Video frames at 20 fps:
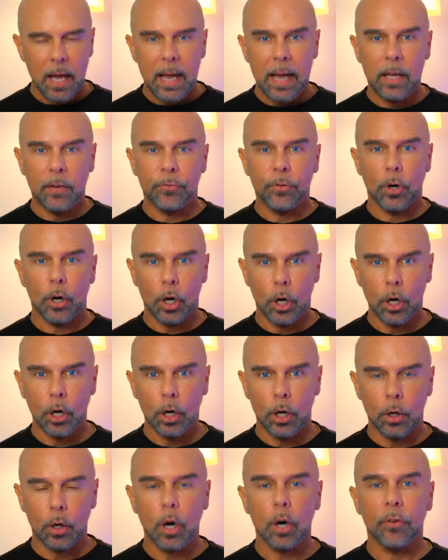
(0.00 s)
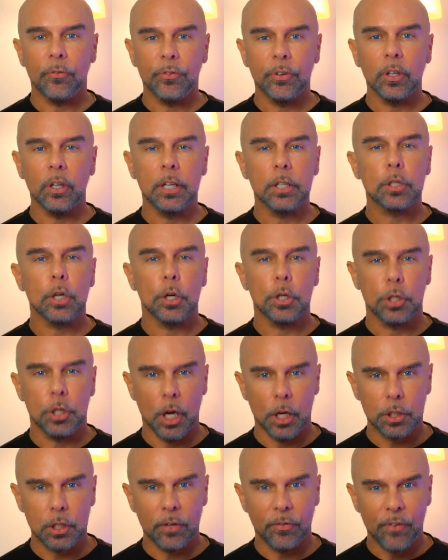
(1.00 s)
And for her, her feelings are
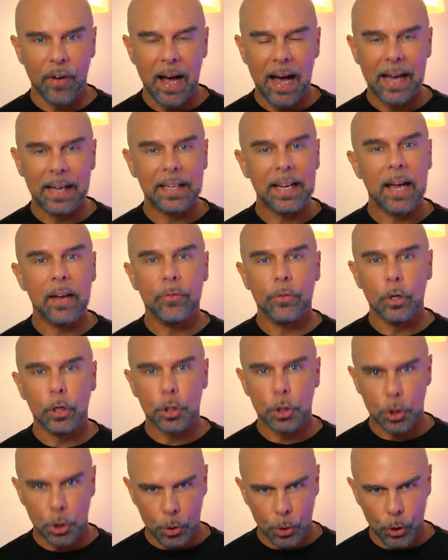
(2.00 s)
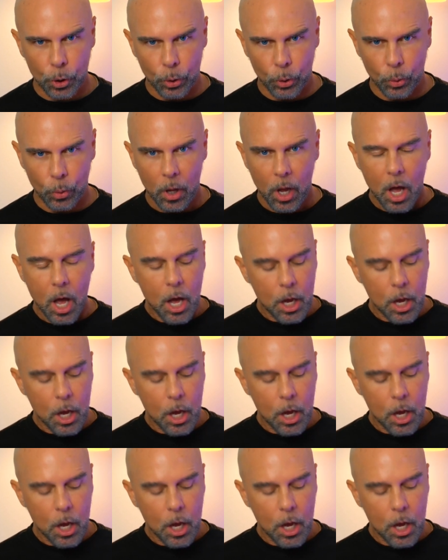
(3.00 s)
justified and they're true.